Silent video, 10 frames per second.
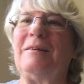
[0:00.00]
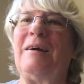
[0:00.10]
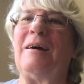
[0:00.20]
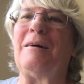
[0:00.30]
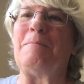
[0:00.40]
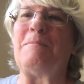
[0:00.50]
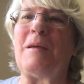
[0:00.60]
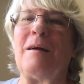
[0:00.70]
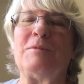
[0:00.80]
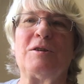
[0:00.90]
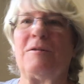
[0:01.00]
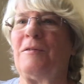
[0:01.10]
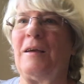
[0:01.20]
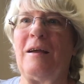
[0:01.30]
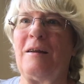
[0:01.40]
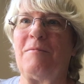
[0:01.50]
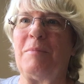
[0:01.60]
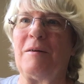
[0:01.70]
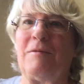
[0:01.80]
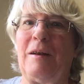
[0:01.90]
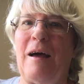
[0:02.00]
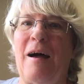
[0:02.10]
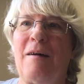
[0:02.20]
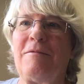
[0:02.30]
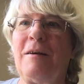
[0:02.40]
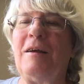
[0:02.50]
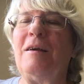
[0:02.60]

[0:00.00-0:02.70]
I'm certain they had a bit of a laugh,